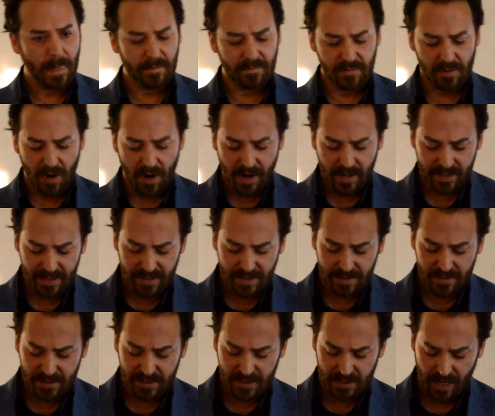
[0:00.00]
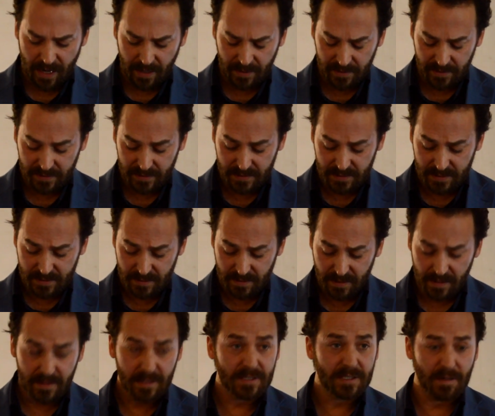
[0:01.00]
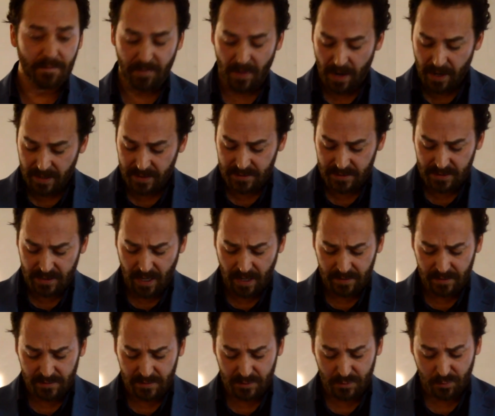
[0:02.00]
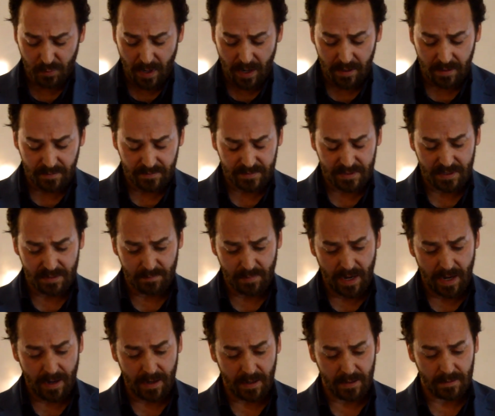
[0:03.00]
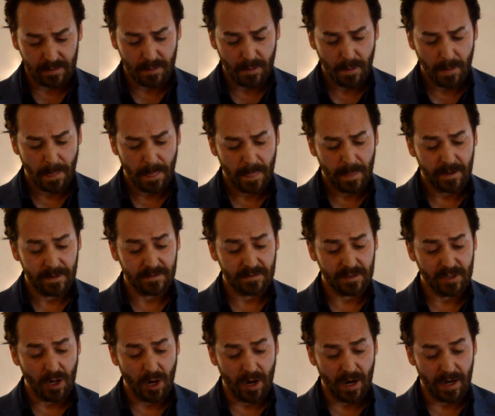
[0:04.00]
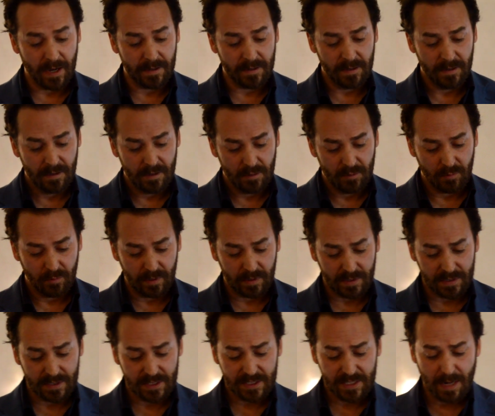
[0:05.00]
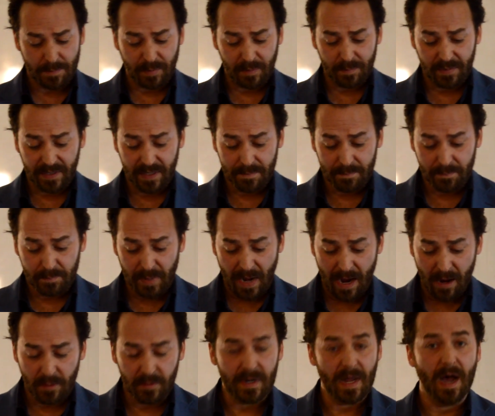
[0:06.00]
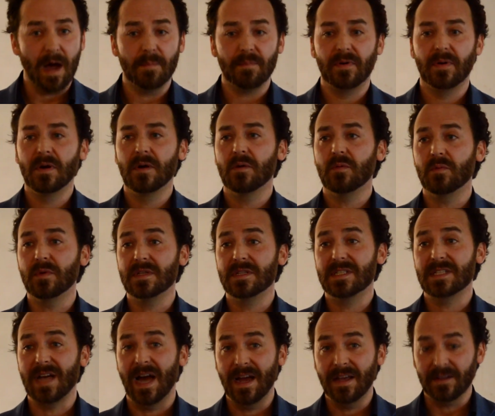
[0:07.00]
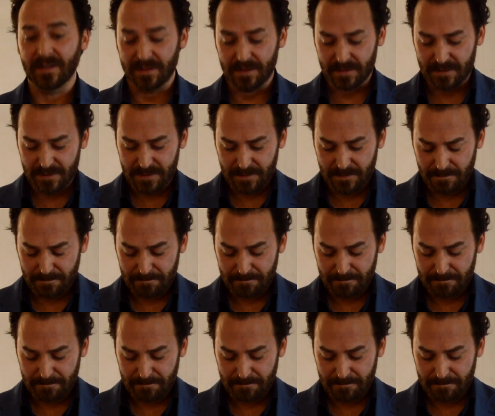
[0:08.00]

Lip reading: "God is silence, and this divine silence dwells in man. In God, we are inseparably bound up with silence."